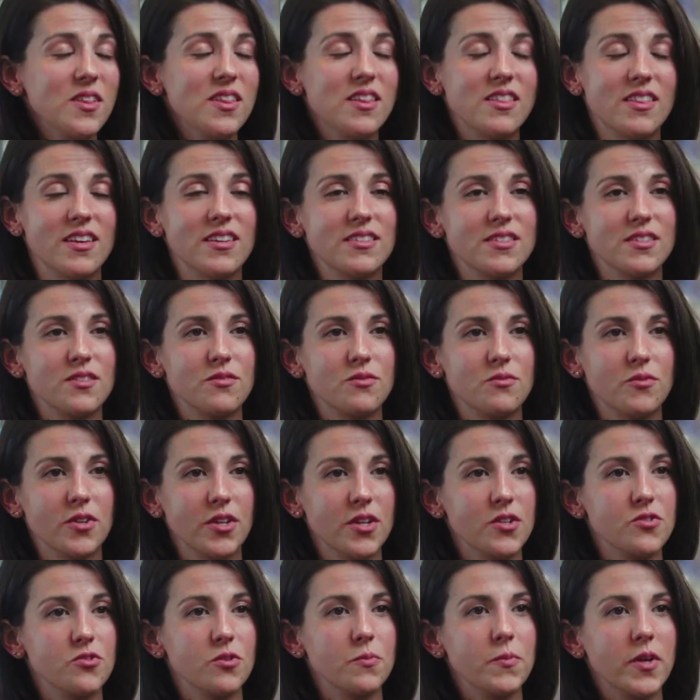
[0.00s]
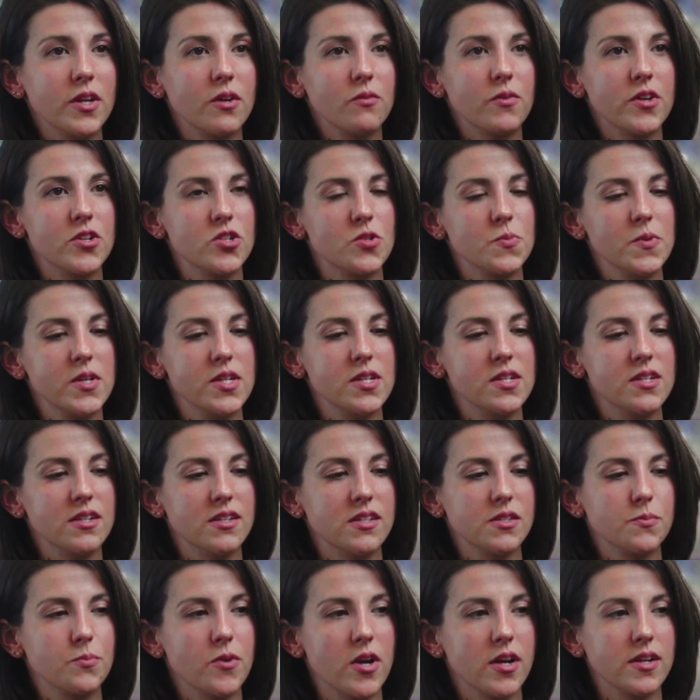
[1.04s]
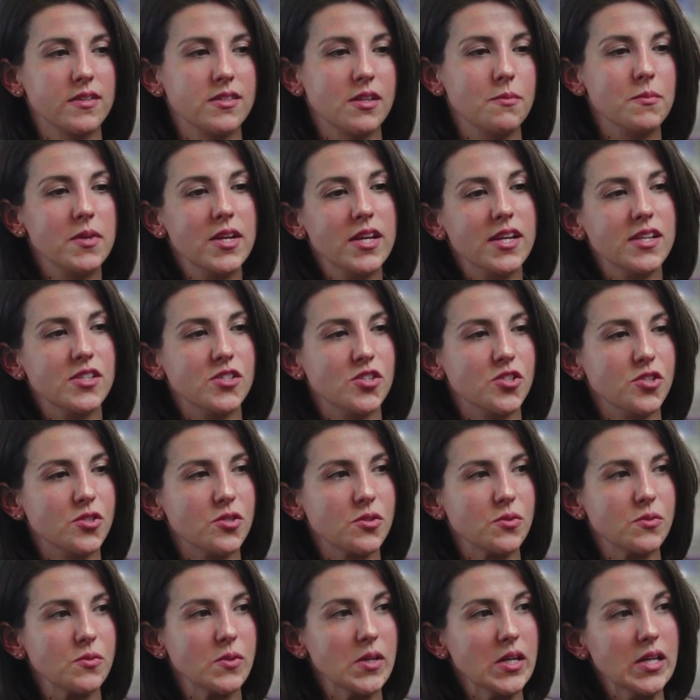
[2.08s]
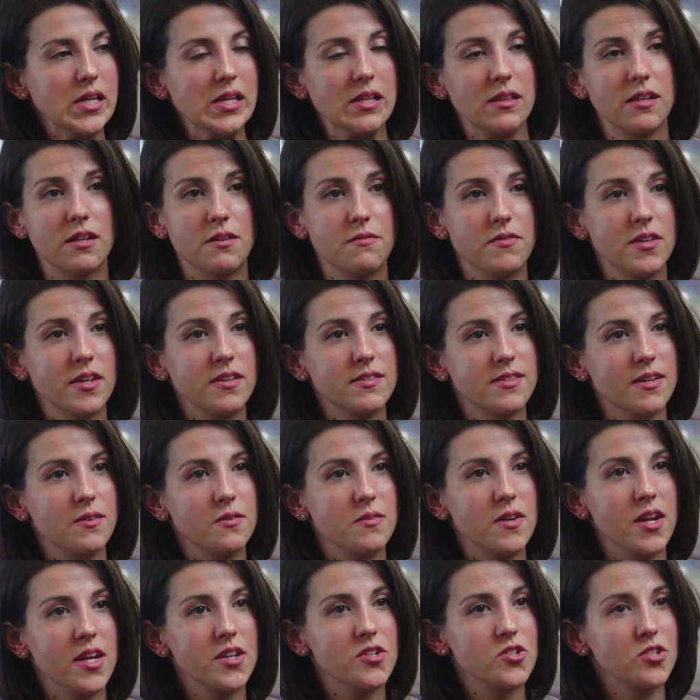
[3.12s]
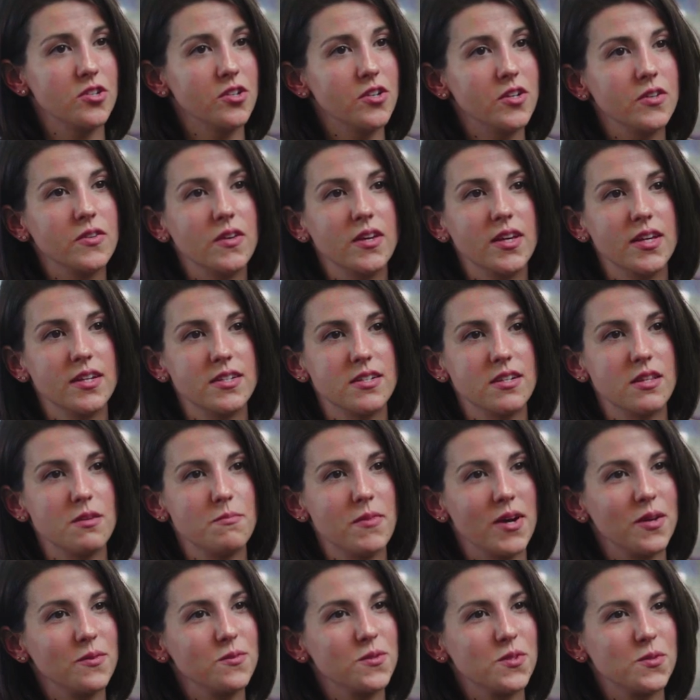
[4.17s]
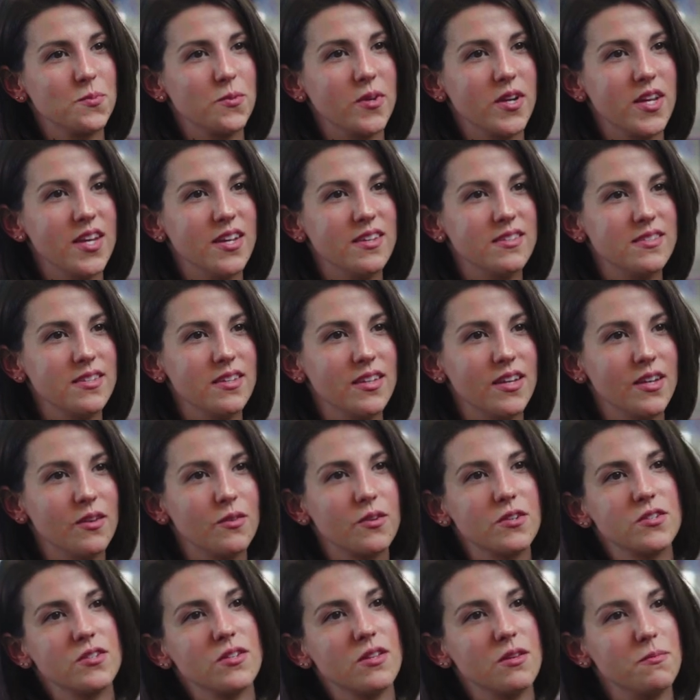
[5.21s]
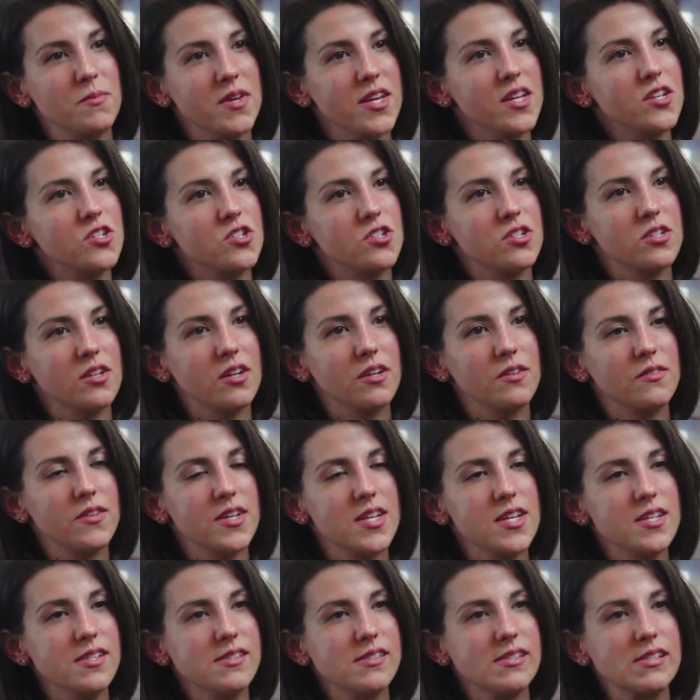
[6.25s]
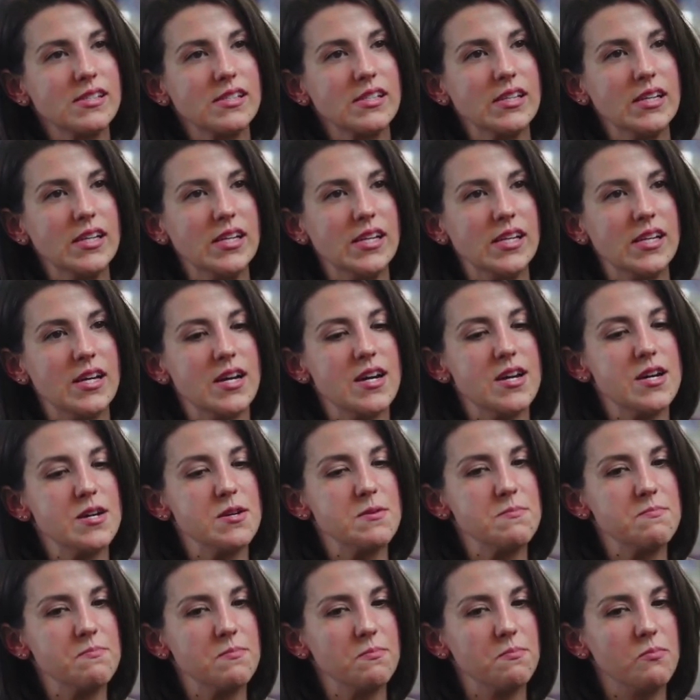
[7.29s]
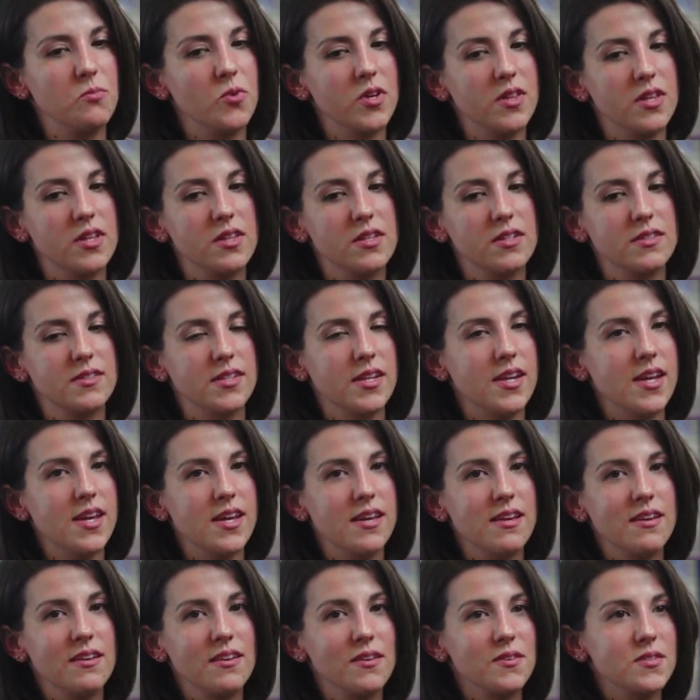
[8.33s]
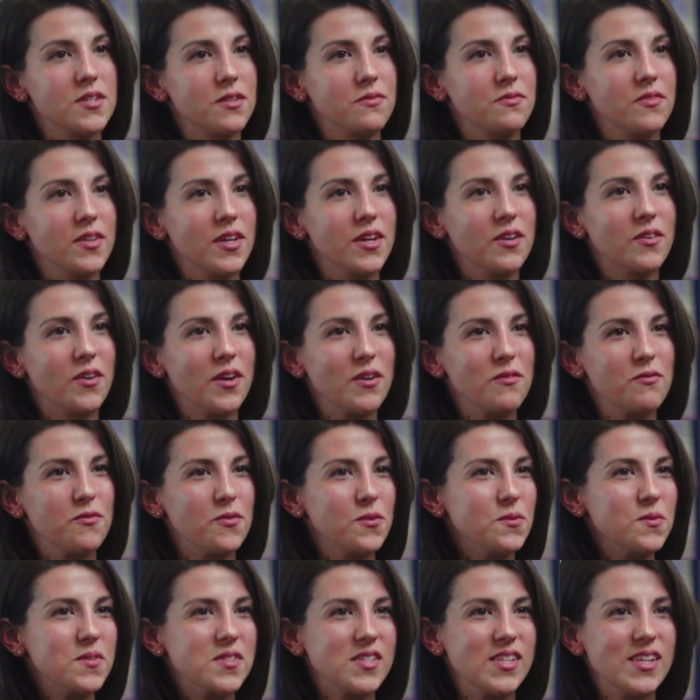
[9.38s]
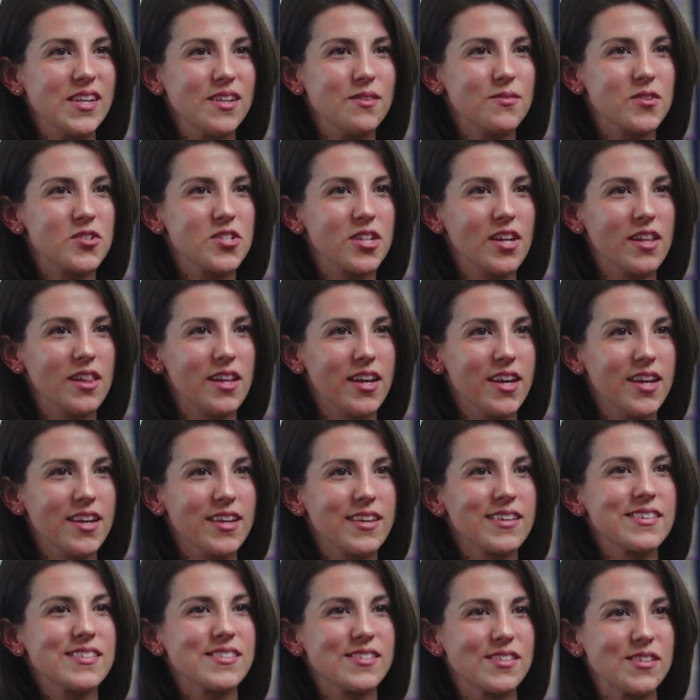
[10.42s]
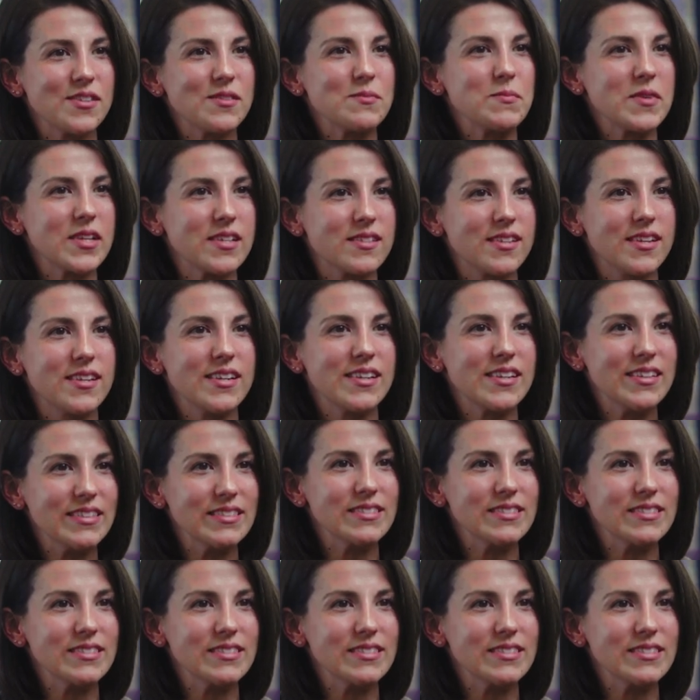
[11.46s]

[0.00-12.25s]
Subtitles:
of the things that really drew me to Richmond is proximity to a lot of things out in nature. You can get to the mountains pretty easily or to the beach out east. Within the city, definitely a great food scene, which I like, so I'm excited.